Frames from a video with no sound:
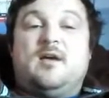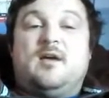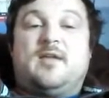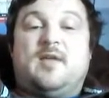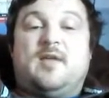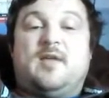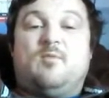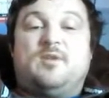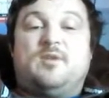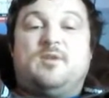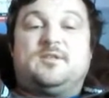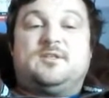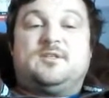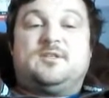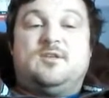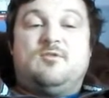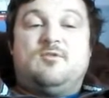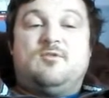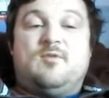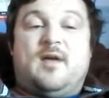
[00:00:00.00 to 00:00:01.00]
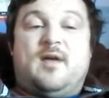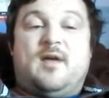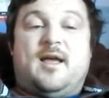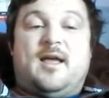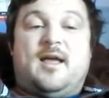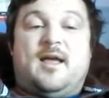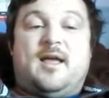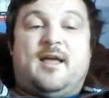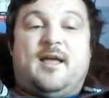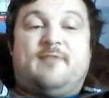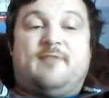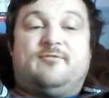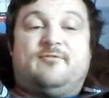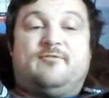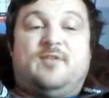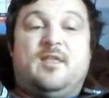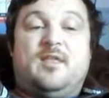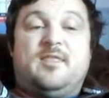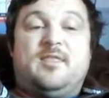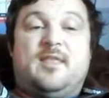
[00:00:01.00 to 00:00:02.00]
Okay, once you have
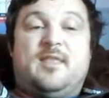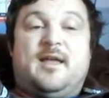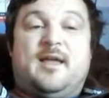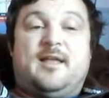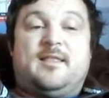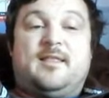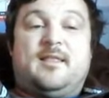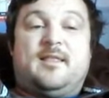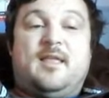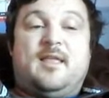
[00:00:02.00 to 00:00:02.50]
done that,